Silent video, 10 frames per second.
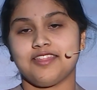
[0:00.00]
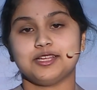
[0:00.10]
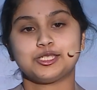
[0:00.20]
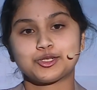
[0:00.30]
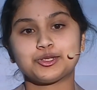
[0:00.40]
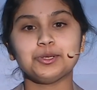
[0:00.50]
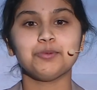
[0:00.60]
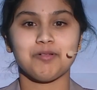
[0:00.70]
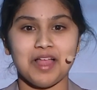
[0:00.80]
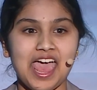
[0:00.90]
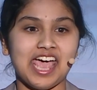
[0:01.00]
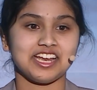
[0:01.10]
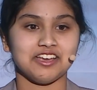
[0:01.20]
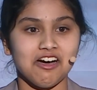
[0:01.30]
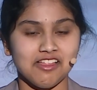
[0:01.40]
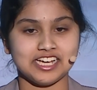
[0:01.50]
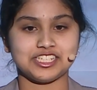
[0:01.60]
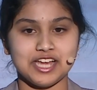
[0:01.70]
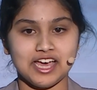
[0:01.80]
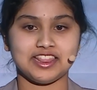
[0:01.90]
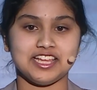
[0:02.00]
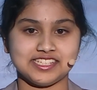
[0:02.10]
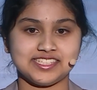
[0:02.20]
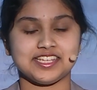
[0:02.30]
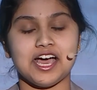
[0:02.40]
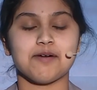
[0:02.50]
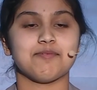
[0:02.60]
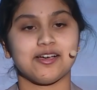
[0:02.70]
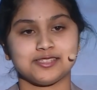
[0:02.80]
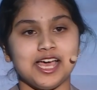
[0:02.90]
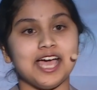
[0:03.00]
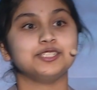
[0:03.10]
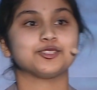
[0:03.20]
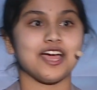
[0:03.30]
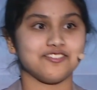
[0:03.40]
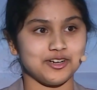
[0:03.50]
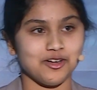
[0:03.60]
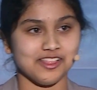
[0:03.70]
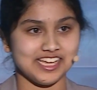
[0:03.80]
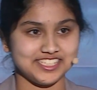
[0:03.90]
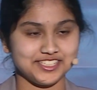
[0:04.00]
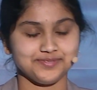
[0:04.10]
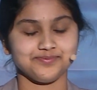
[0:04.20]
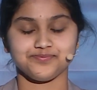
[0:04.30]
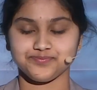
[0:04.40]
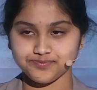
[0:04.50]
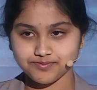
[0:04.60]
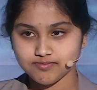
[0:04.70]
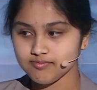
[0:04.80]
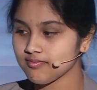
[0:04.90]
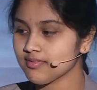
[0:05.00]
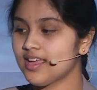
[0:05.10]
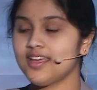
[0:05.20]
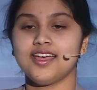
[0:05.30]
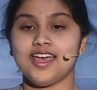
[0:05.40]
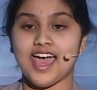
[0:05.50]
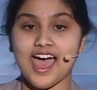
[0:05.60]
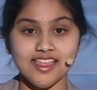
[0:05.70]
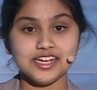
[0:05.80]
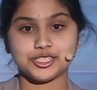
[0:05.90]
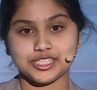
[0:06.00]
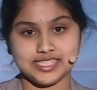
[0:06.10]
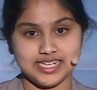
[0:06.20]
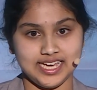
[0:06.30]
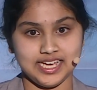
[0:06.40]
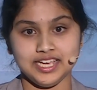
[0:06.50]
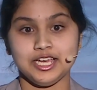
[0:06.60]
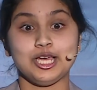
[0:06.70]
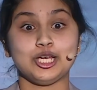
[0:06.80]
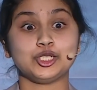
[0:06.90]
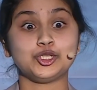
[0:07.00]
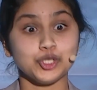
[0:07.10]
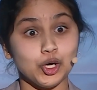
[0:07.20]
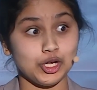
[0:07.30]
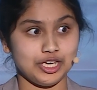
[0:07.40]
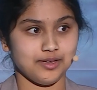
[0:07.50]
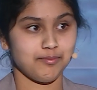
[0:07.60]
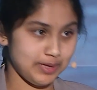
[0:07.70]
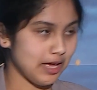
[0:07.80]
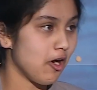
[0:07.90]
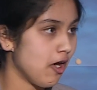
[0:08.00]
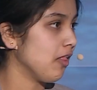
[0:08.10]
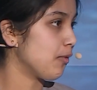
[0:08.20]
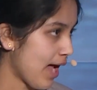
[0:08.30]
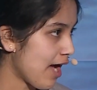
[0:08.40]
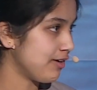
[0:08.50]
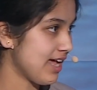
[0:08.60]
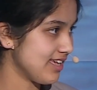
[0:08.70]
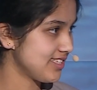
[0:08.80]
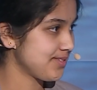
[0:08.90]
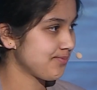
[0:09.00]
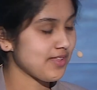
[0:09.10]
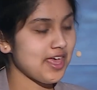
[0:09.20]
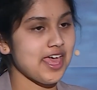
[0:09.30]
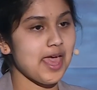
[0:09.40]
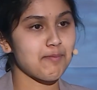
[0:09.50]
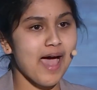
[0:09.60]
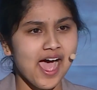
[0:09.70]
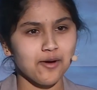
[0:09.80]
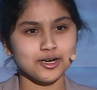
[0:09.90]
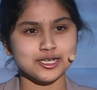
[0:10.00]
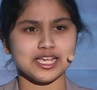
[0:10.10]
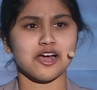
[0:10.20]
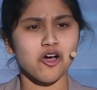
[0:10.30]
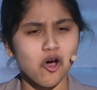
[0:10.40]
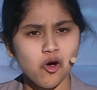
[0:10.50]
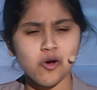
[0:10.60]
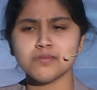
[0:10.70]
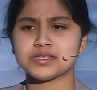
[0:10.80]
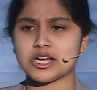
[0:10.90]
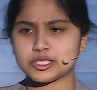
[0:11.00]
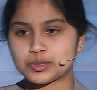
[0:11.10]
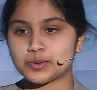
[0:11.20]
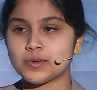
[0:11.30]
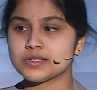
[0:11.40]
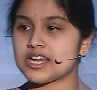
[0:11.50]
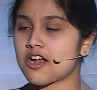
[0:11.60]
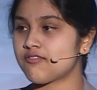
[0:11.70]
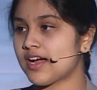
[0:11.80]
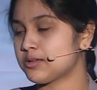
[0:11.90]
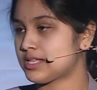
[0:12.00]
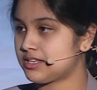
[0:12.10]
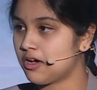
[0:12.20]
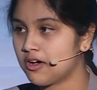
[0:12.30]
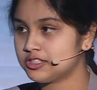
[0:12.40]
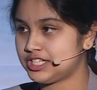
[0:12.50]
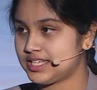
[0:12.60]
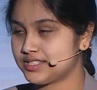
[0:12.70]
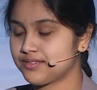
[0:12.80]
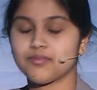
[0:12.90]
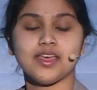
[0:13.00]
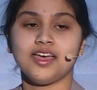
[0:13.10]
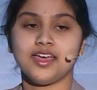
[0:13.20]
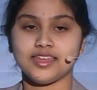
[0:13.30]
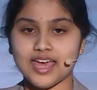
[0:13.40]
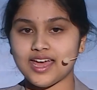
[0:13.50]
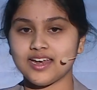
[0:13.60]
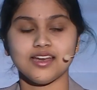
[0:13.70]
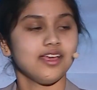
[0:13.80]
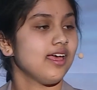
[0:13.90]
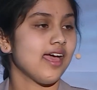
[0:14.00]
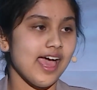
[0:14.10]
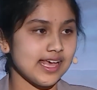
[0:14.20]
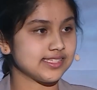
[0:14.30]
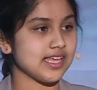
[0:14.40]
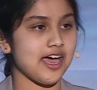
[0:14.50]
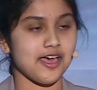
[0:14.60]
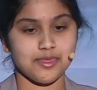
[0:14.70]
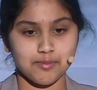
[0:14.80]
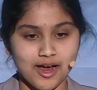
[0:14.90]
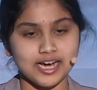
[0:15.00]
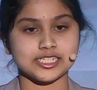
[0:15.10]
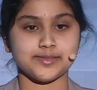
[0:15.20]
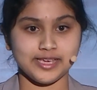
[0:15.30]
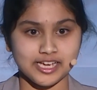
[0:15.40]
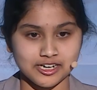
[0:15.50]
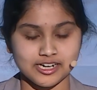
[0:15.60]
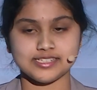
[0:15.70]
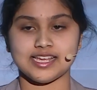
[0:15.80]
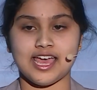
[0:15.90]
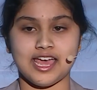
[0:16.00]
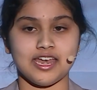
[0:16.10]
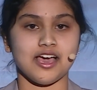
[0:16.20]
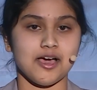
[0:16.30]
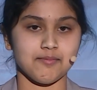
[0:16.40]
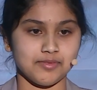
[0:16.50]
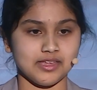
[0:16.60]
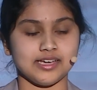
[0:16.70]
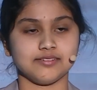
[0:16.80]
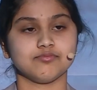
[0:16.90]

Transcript: this true Planck knowledge, not this outside driver knowledge. Electricity should be all around us. It powers our homes, our schools, and our vital technologies. Yet, as the prior speakers and the